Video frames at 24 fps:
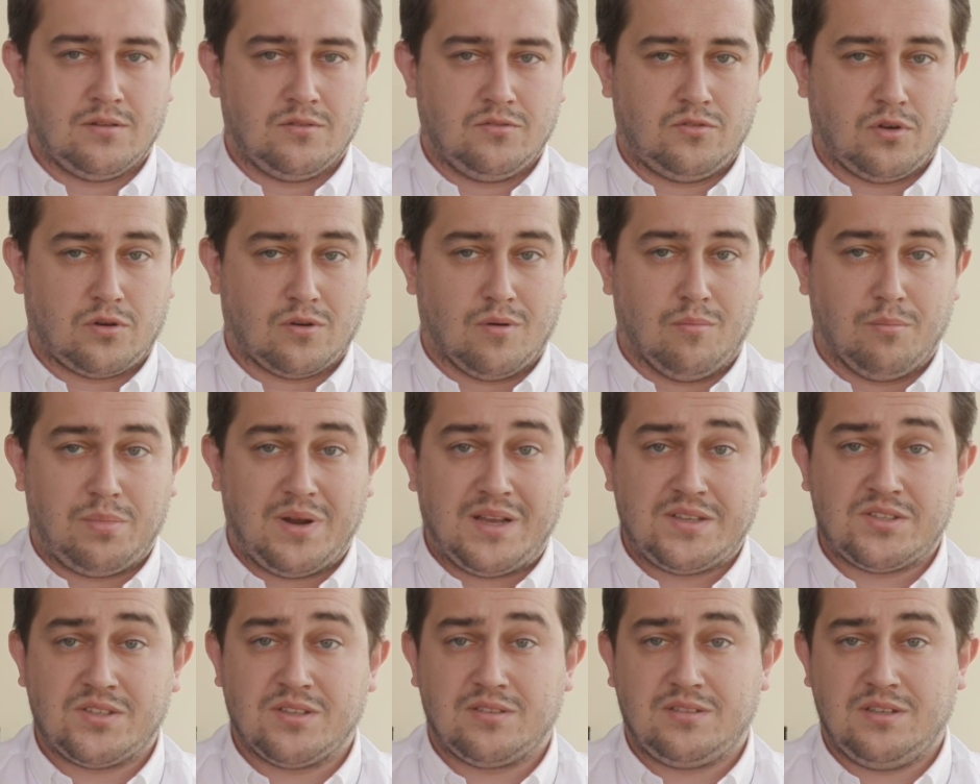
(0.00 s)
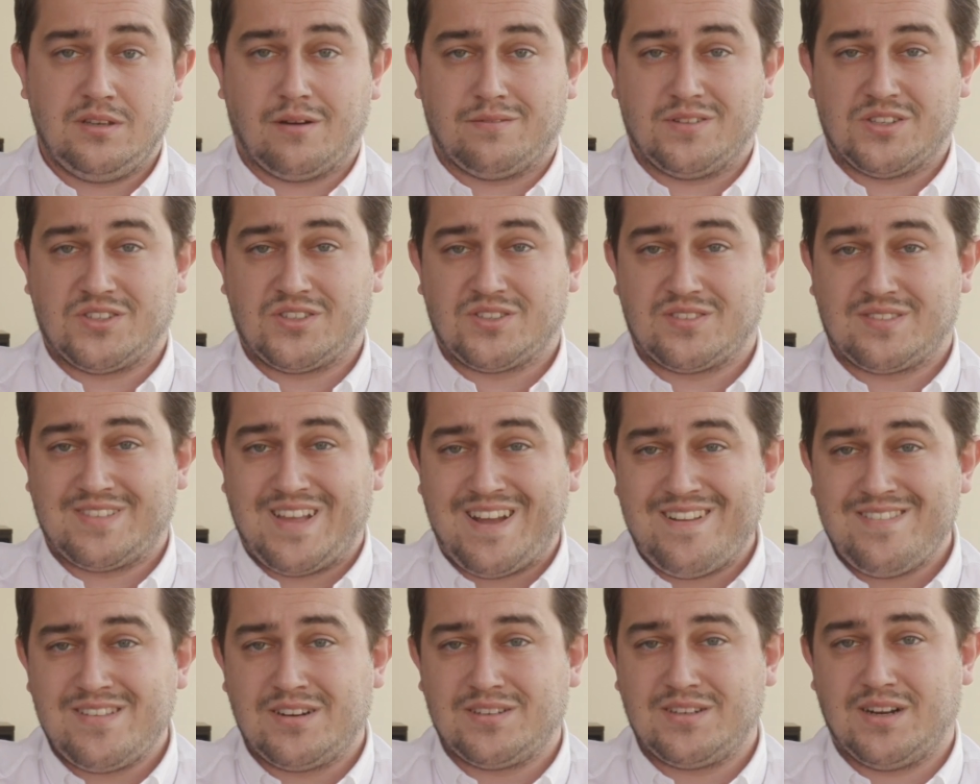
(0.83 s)
The complexity of a
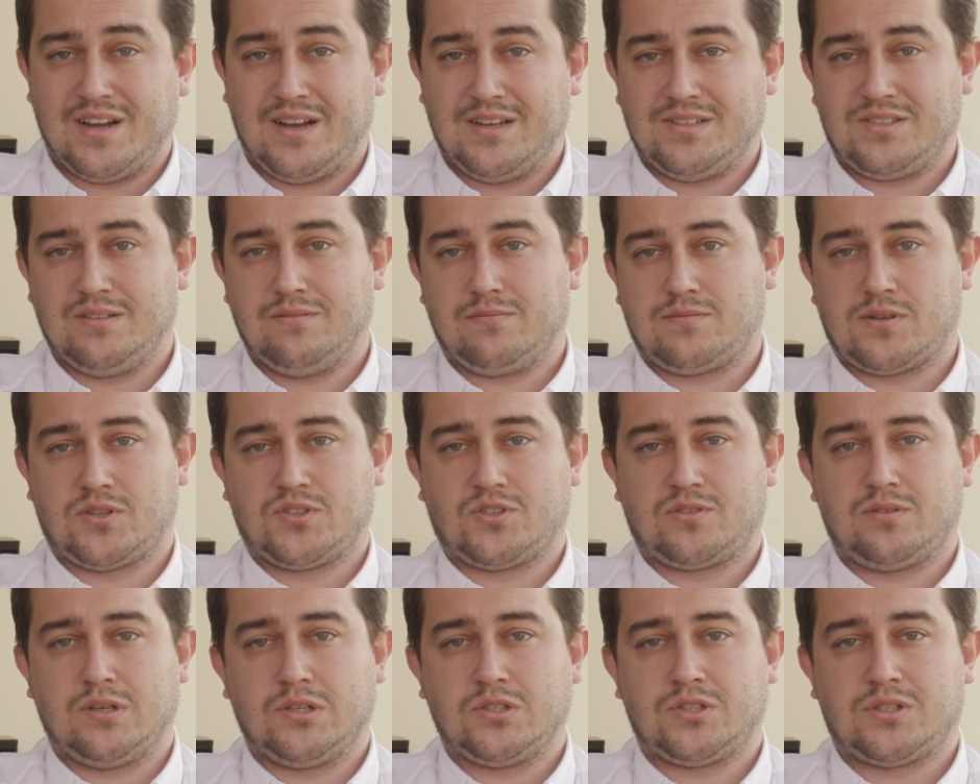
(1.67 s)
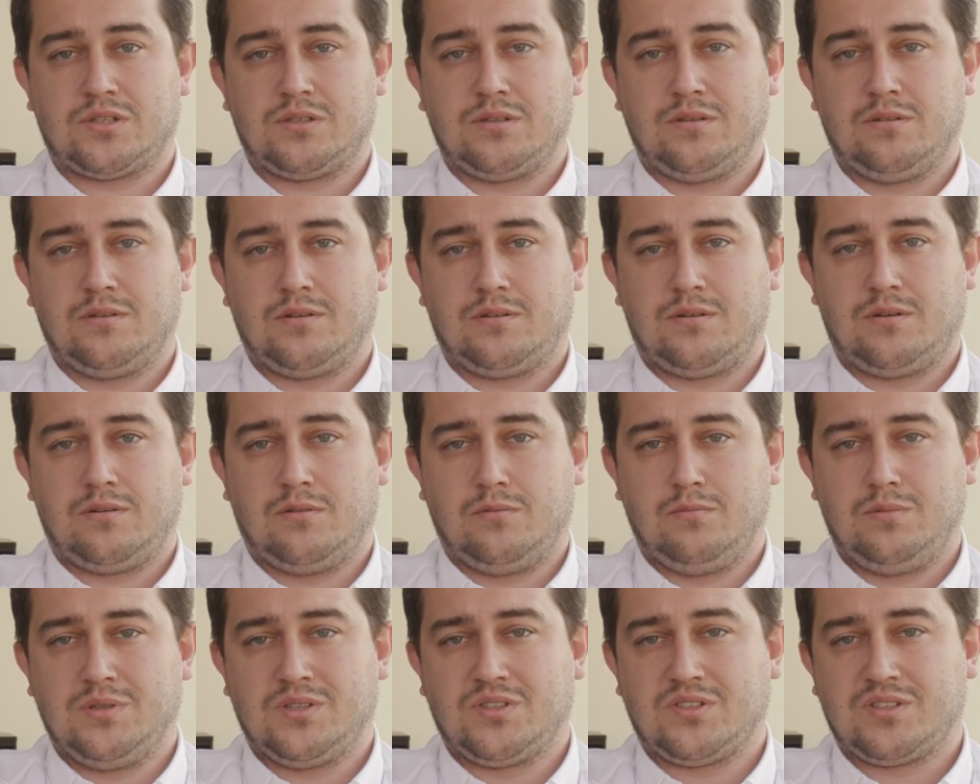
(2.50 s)
standardized infrastructure
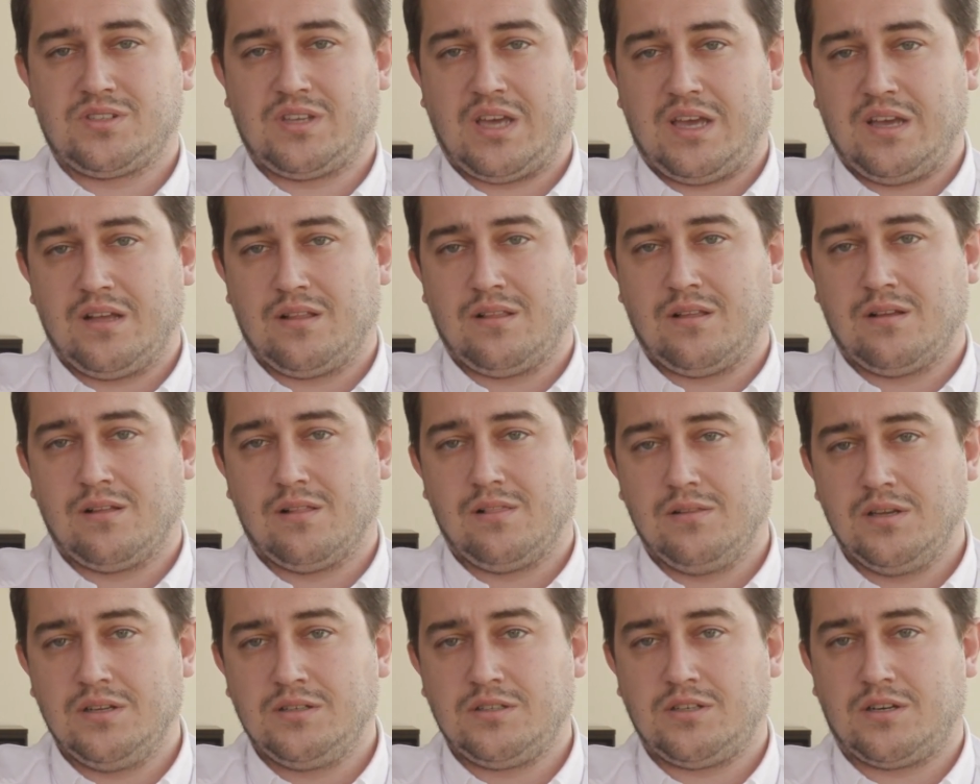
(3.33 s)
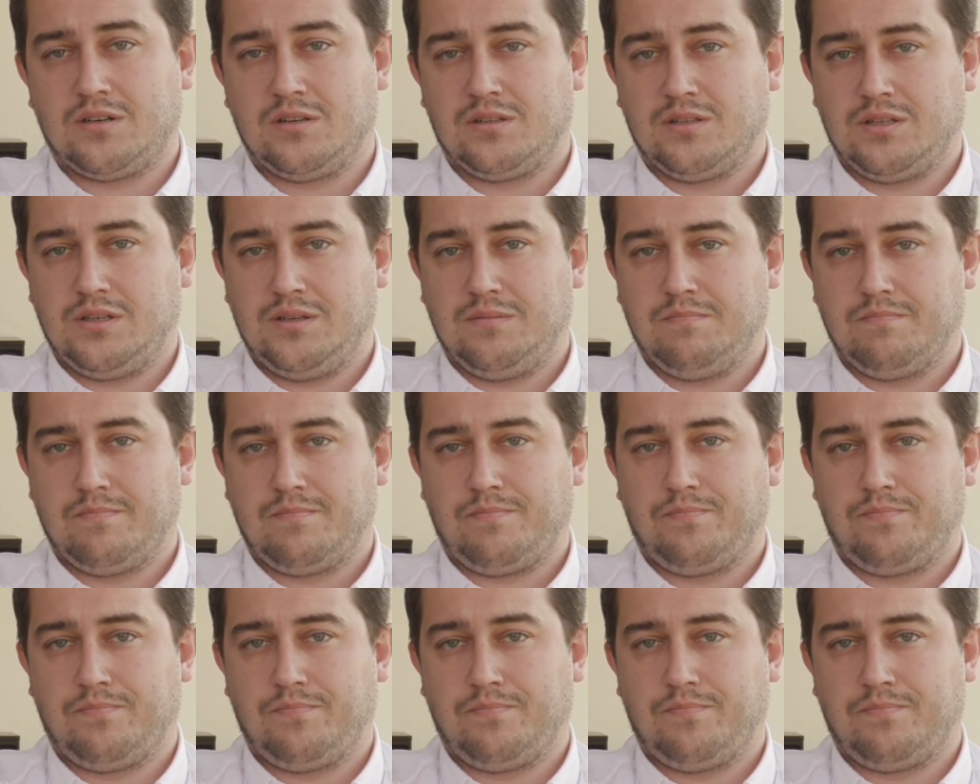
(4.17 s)
will scale linearly.